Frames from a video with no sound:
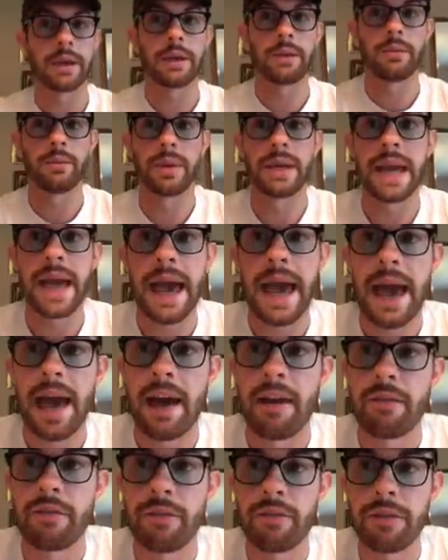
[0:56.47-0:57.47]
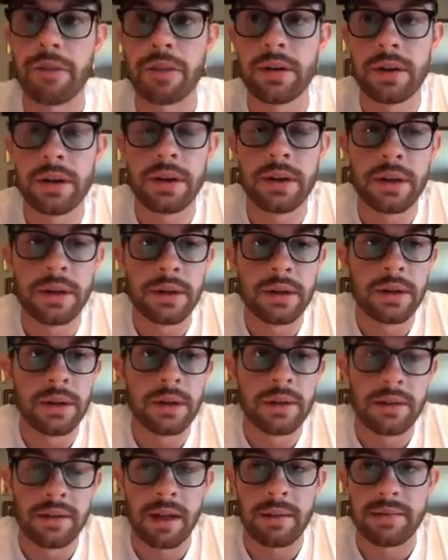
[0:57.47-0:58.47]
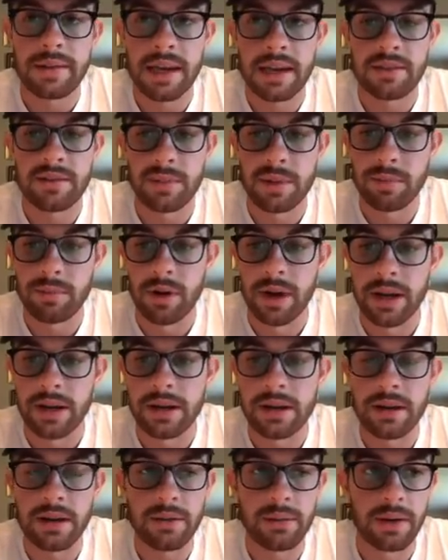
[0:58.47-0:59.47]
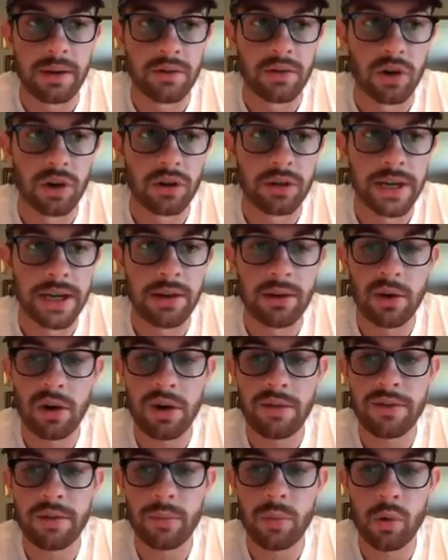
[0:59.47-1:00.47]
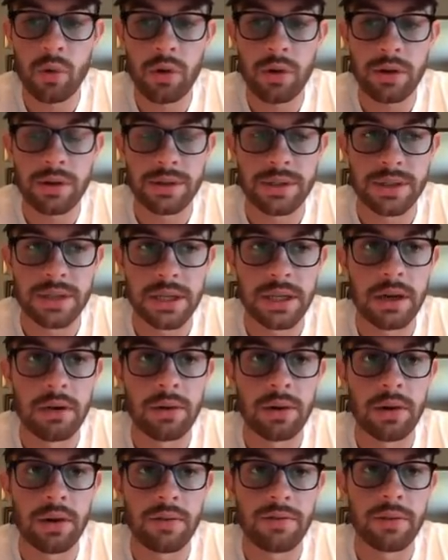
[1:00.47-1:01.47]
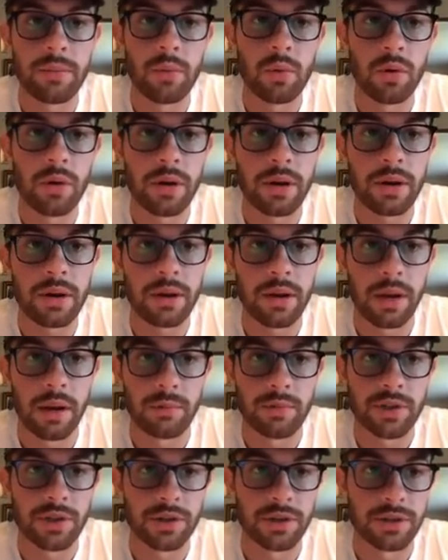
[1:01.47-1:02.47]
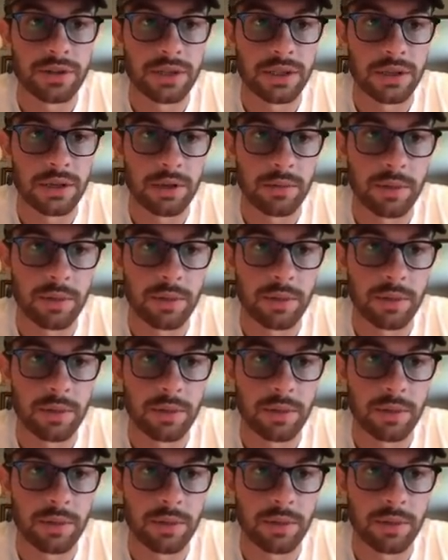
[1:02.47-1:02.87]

we have, stop texting me, Brandon. We have Gurley going off the board, Zeke going off the board, and I'm sure it's either going to